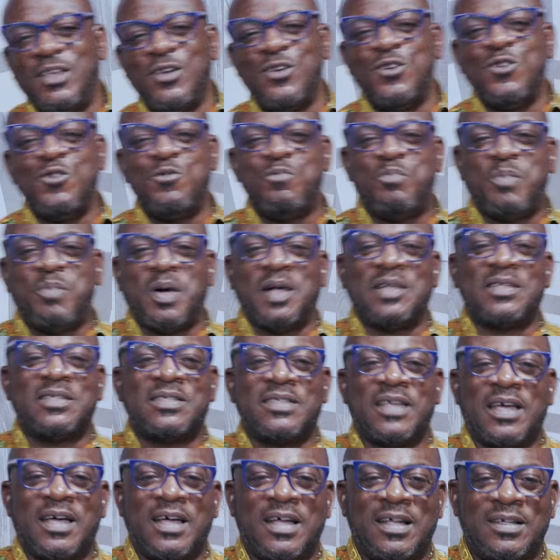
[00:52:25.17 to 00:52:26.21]
you,
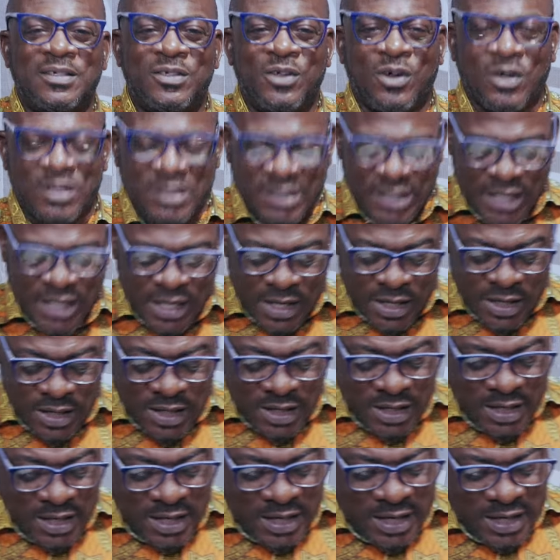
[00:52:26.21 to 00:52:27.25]
Pastor Dr.
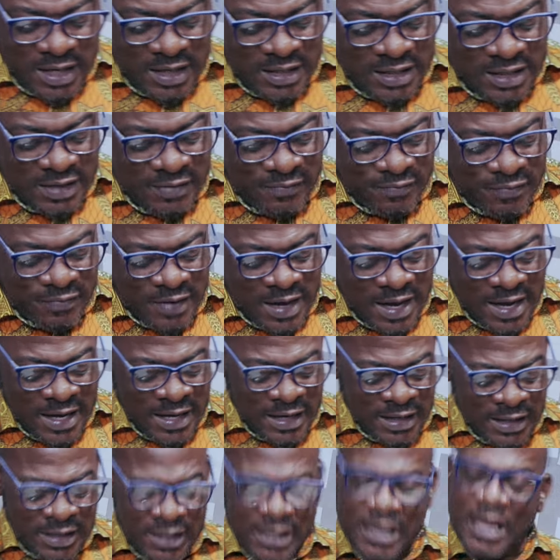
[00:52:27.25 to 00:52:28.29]

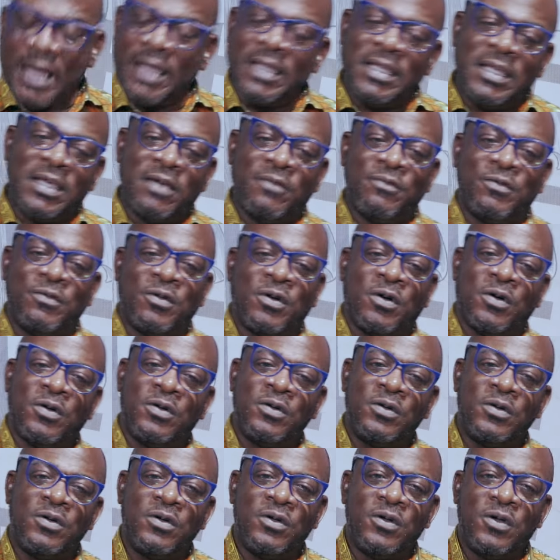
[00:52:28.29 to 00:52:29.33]
Divine Ayivor,
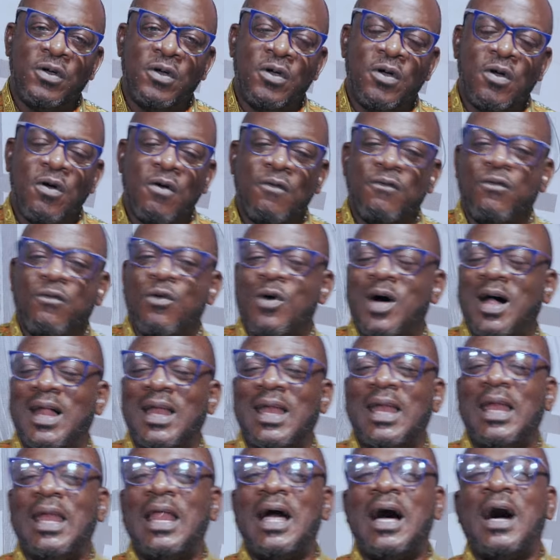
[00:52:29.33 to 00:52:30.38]
for
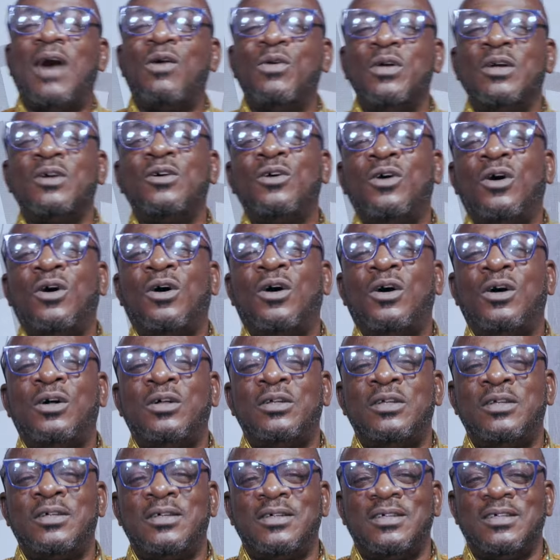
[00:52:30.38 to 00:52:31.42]
allowing
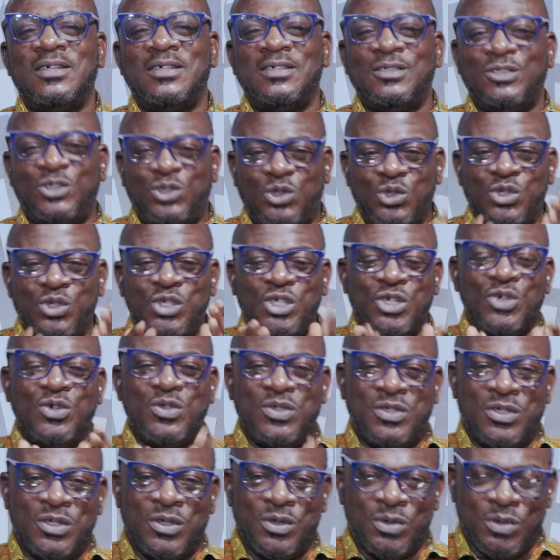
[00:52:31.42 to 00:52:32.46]
God to
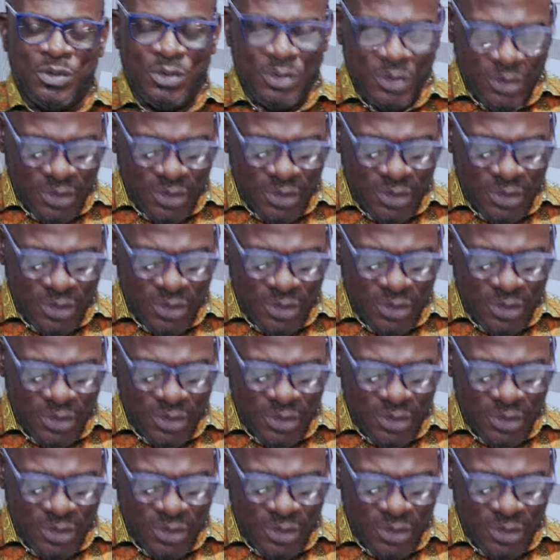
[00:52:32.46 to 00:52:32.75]
use you